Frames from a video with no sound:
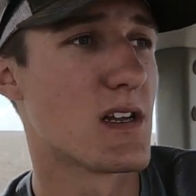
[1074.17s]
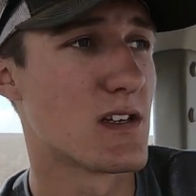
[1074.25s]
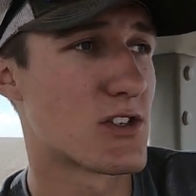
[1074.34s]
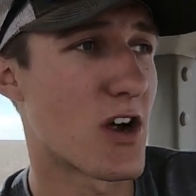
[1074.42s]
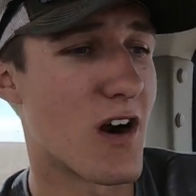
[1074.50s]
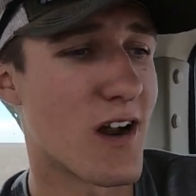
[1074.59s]

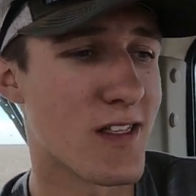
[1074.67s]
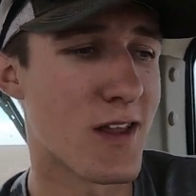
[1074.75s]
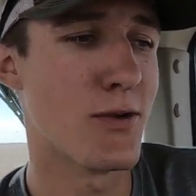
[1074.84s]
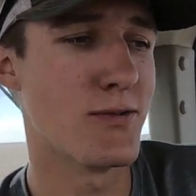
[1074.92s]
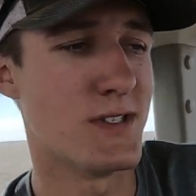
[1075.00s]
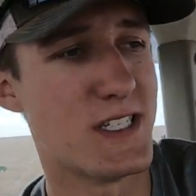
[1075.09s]
Start
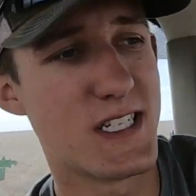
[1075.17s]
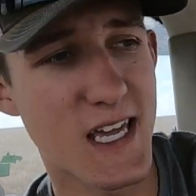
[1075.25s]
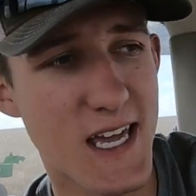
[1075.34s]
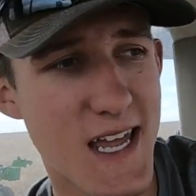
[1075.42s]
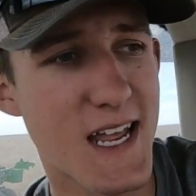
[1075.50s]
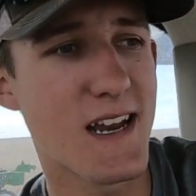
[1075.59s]
unloading
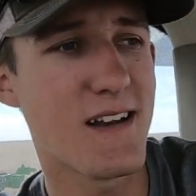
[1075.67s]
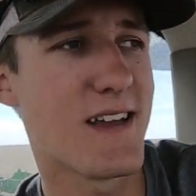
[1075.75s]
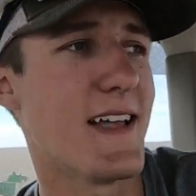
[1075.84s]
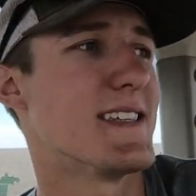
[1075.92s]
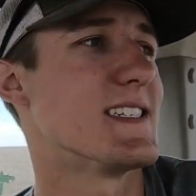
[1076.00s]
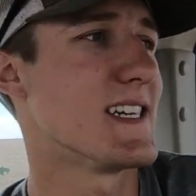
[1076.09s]
seed,
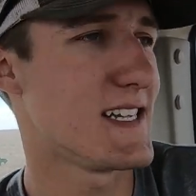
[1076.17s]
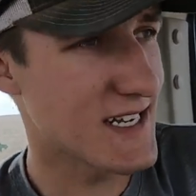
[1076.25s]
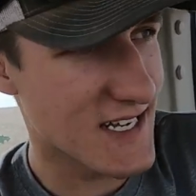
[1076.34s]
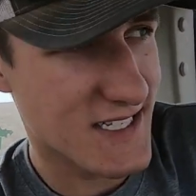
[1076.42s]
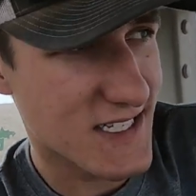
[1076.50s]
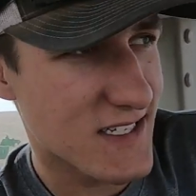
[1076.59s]
get seed
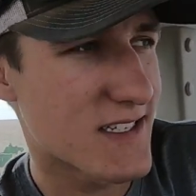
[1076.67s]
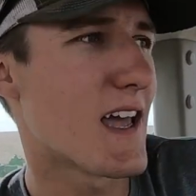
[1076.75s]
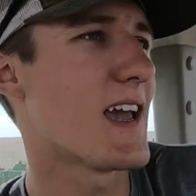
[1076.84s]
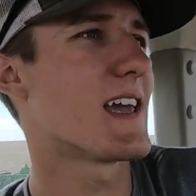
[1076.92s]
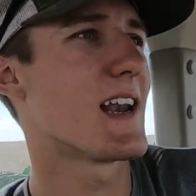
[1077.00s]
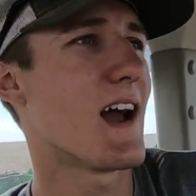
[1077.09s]
discs
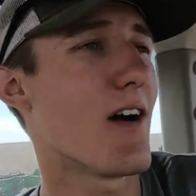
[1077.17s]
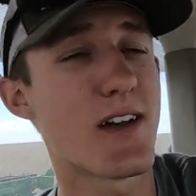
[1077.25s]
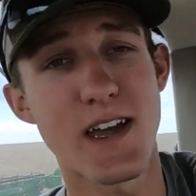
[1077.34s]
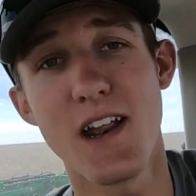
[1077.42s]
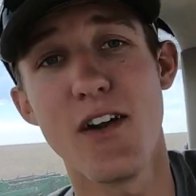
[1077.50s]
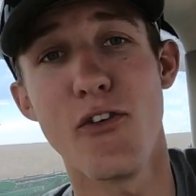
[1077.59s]
taken
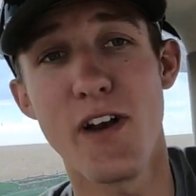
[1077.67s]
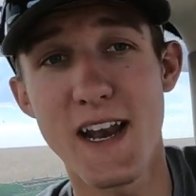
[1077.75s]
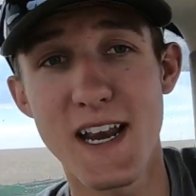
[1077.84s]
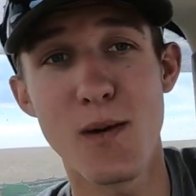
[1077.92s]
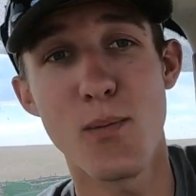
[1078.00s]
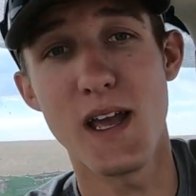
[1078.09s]
out, get it
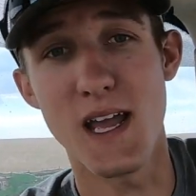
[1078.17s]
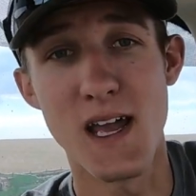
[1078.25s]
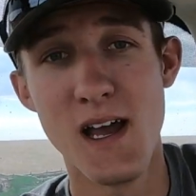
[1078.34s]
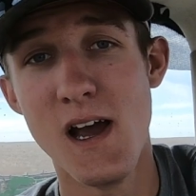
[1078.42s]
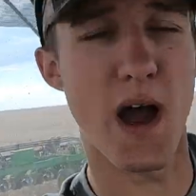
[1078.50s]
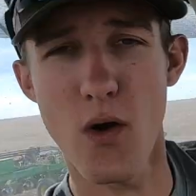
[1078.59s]
ready to be
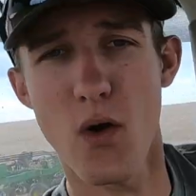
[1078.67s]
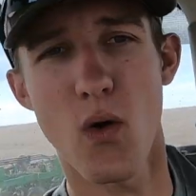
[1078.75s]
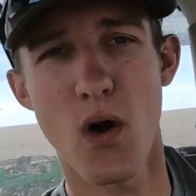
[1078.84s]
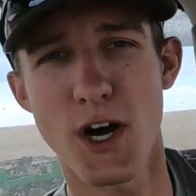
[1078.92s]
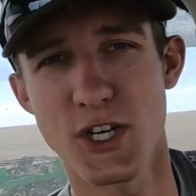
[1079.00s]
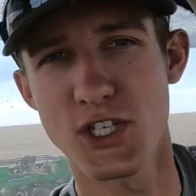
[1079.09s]
power
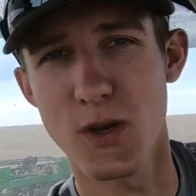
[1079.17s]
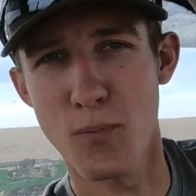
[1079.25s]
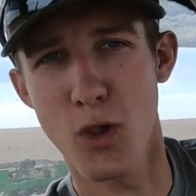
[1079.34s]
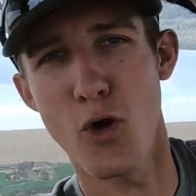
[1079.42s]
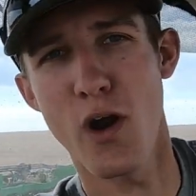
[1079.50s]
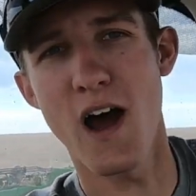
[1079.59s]
washed,
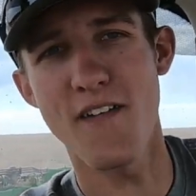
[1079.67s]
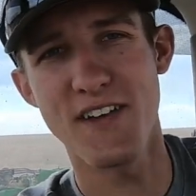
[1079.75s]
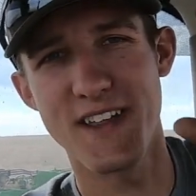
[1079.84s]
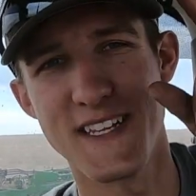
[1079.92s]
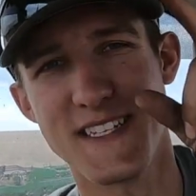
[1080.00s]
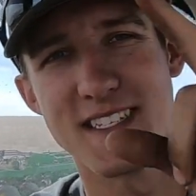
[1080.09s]
blown off,
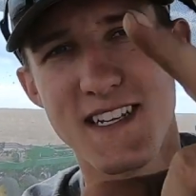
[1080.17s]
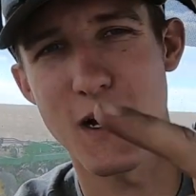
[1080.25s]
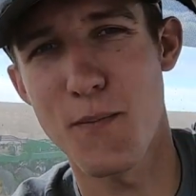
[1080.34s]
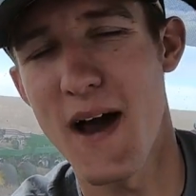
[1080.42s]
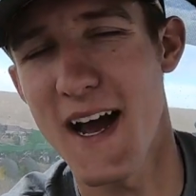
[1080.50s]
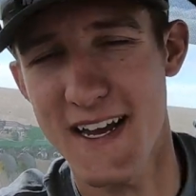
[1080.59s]
and then
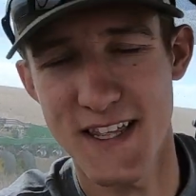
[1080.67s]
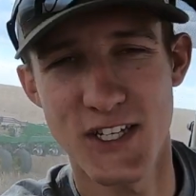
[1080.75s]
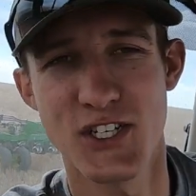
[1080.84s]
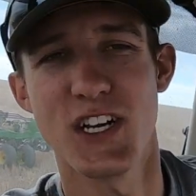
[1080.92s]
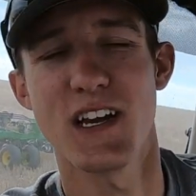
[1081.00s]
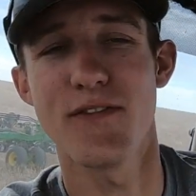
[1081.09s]
stuck back in the
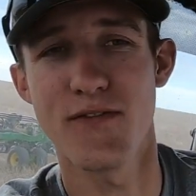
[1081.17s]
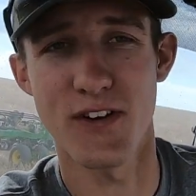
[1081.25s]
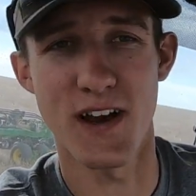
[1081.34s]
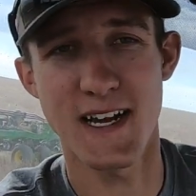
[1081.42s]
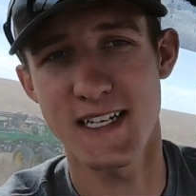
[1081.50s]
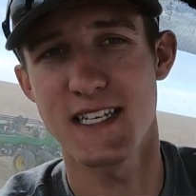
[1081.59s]
shed for
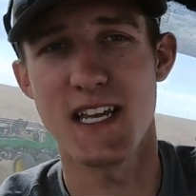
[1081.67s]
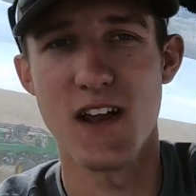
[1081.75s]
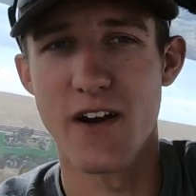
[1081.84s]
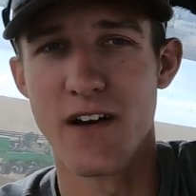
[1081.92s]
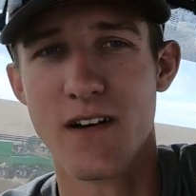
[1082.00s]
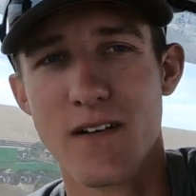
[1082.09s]
next
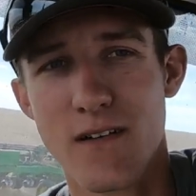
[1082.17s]
year.